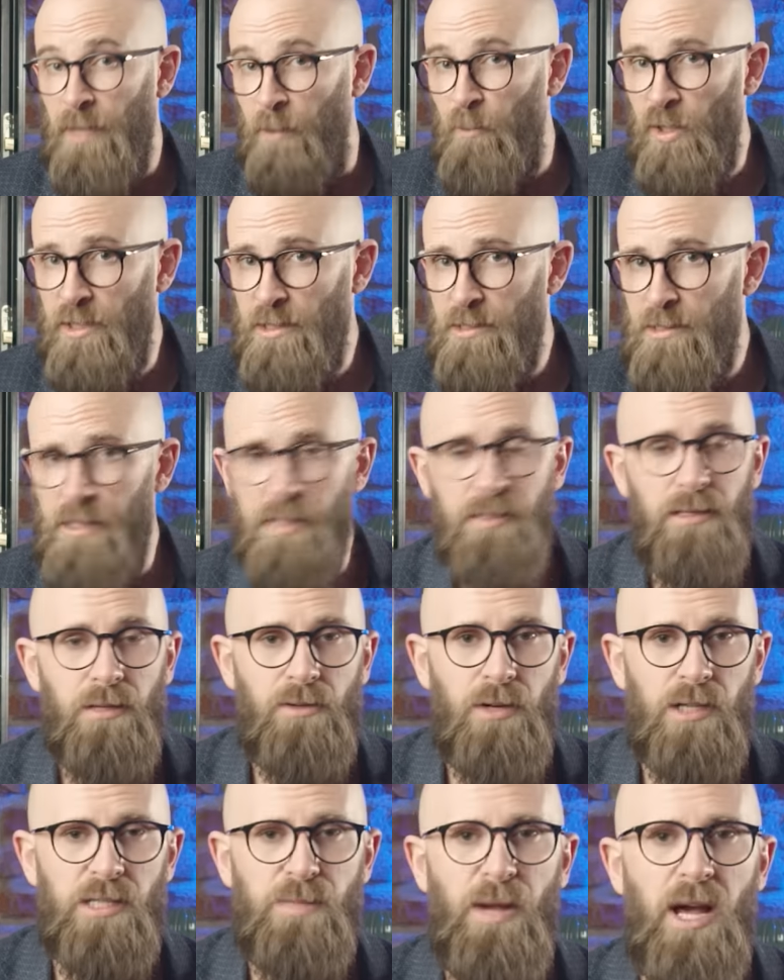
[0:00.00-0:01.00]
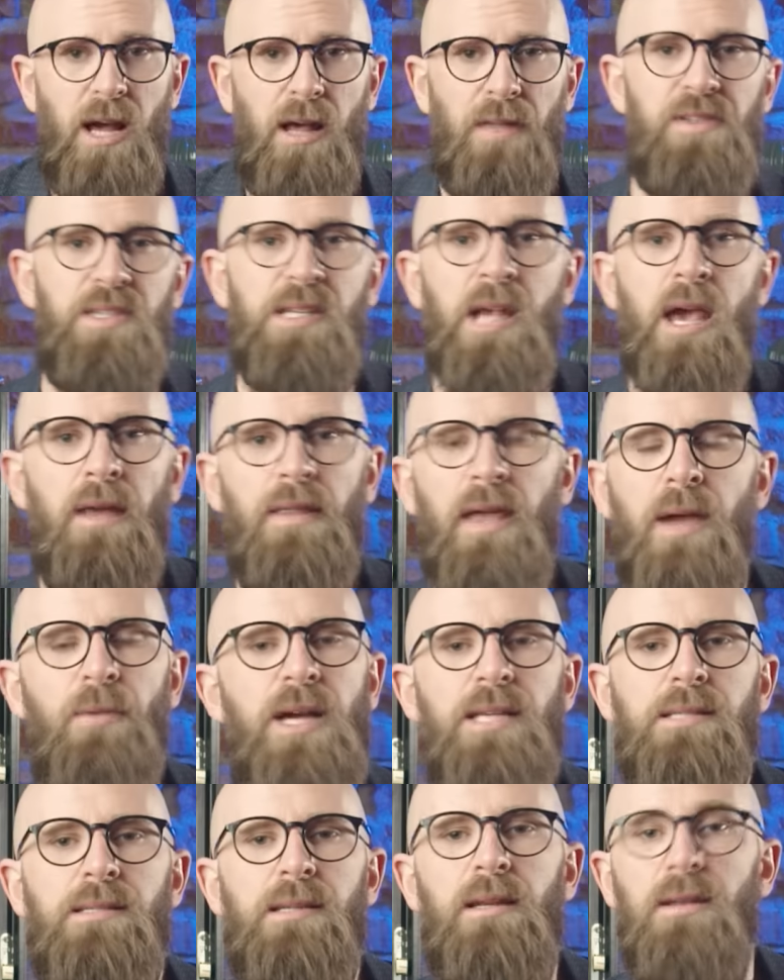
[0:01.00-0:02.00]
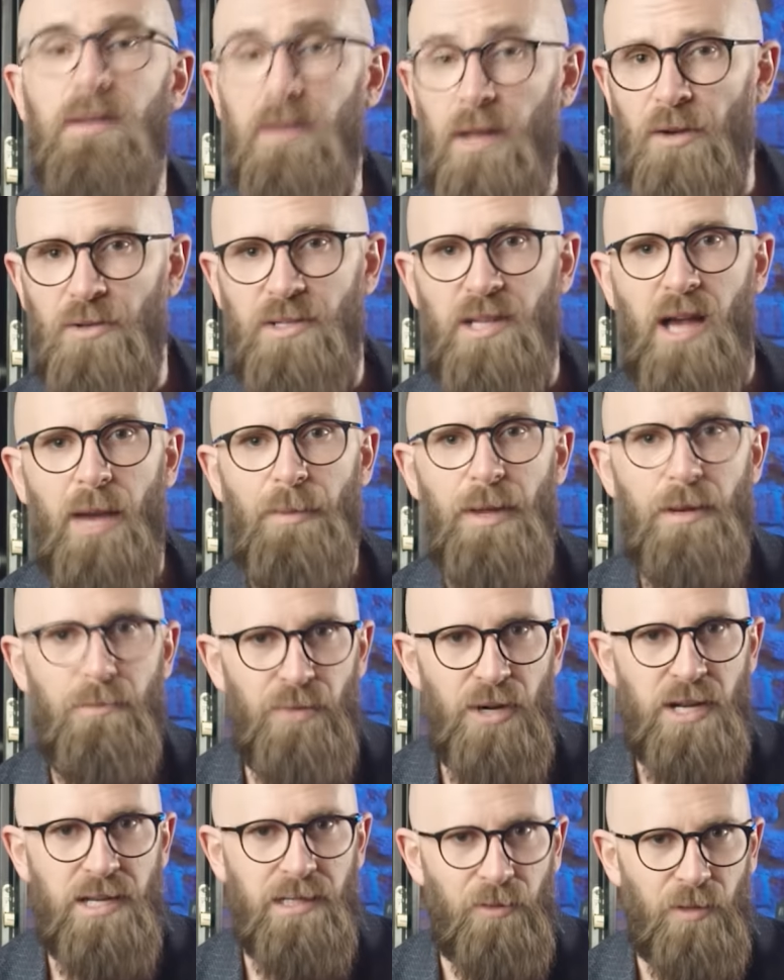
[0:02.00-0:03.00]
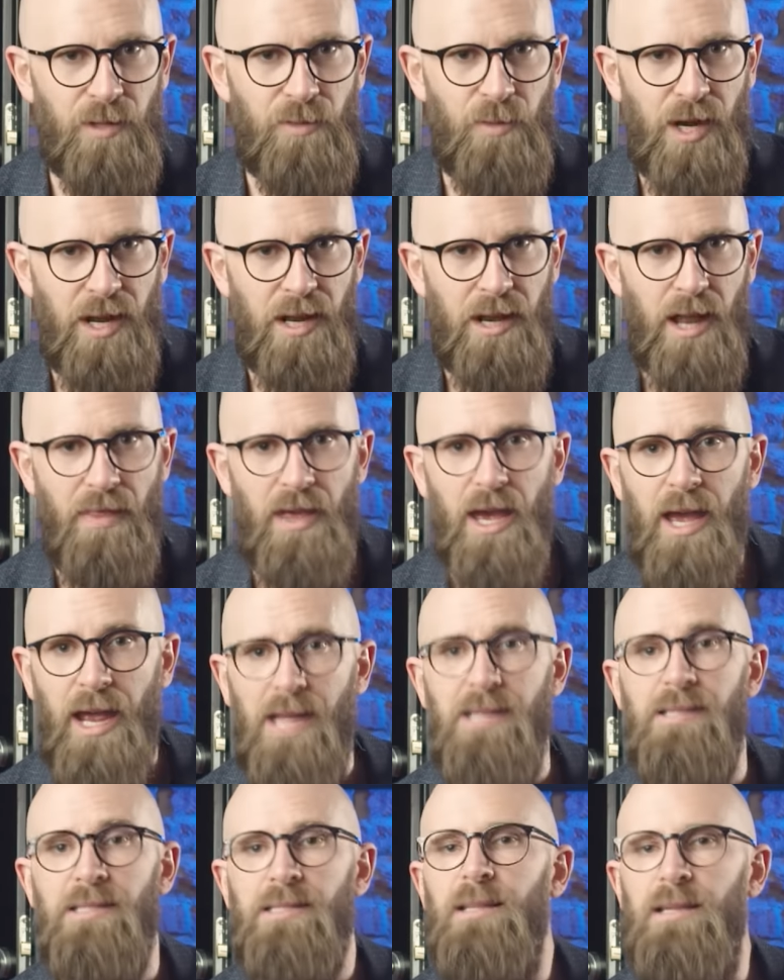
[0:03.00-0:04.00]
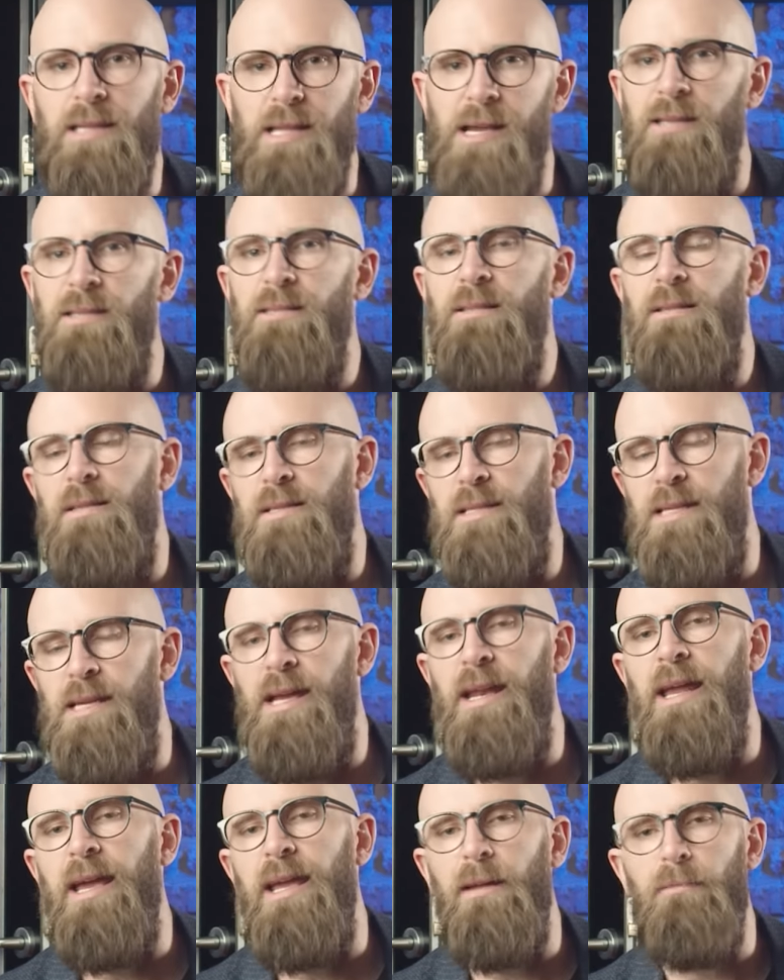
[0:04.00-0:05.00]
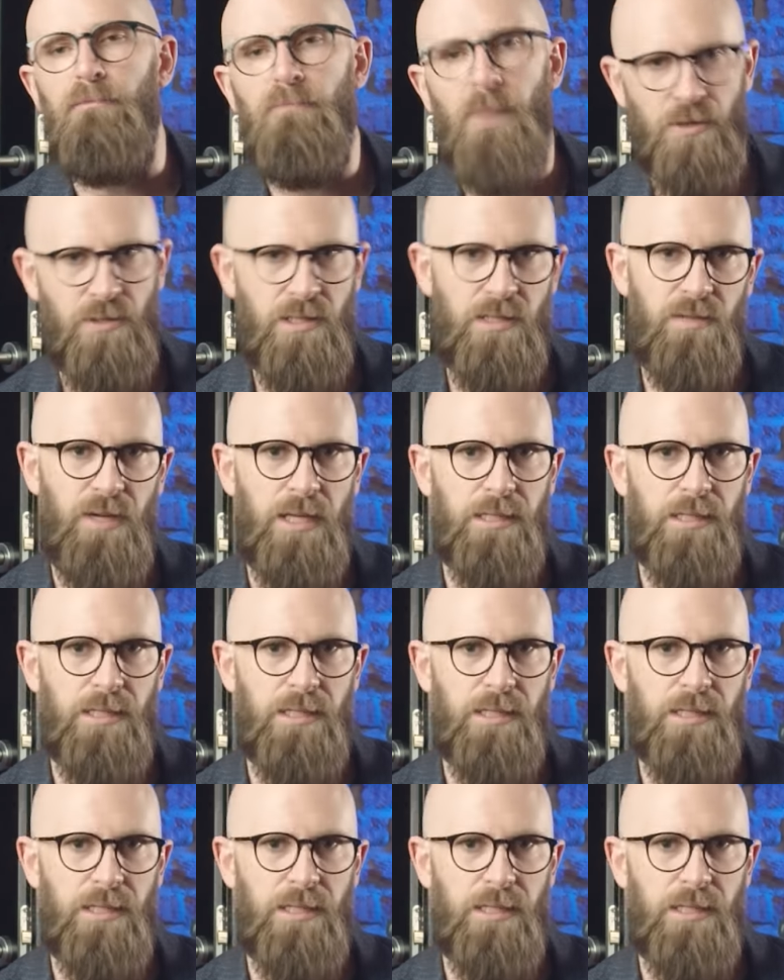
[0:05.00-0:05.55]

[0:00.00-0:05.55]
And once they did cross paths, they wasted no time in breeding with one another, hence the Neanderthal DNA in most of